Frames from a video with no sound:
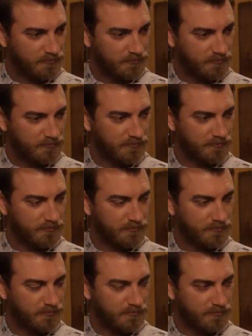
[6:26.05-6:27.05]

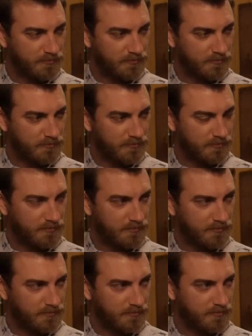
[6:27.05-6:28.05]

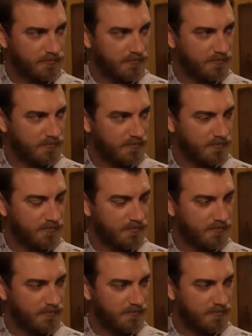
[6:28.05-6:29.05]

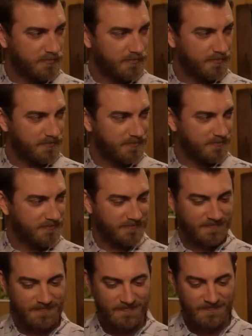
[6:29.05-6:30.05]

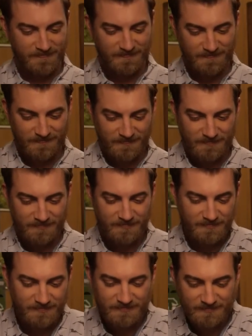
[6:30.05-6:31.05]

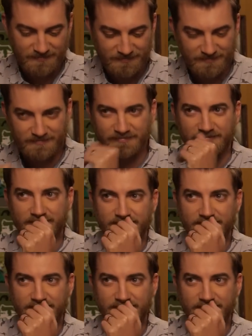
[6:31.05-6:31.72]
This person isn't speaking.